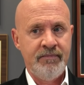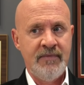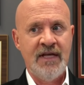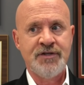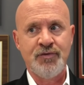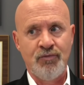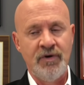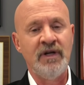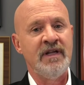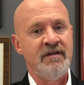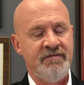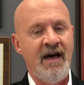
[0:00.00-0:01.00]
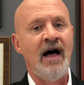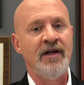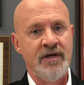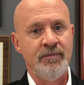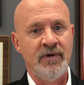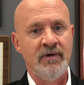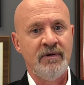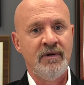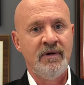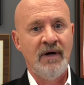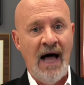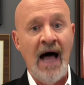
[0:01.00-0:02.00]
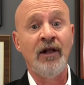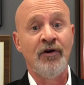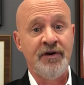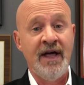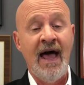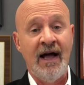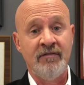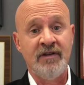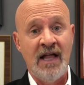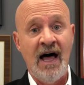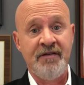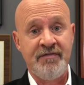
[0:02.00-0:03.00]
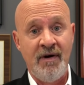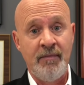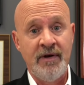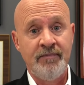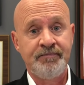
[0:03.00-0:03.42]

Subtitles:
It's really valuable. I learned a heck of a lot from it.